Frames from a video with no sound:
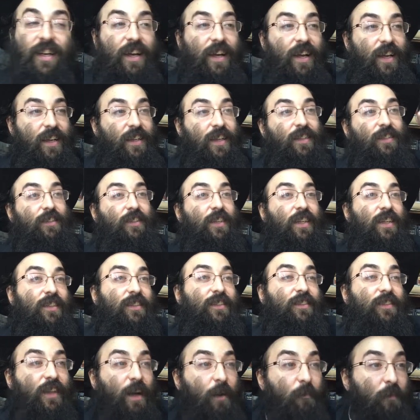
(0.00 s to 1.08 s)

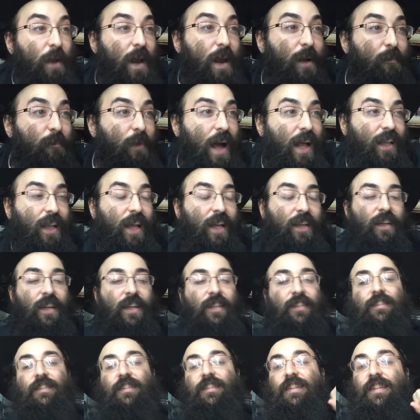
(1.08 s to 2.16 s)
is Ramir Baal
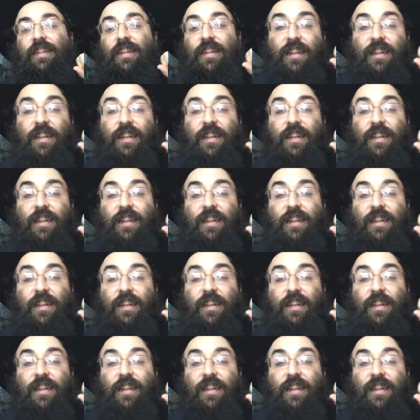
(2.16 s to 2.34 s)
Hanes.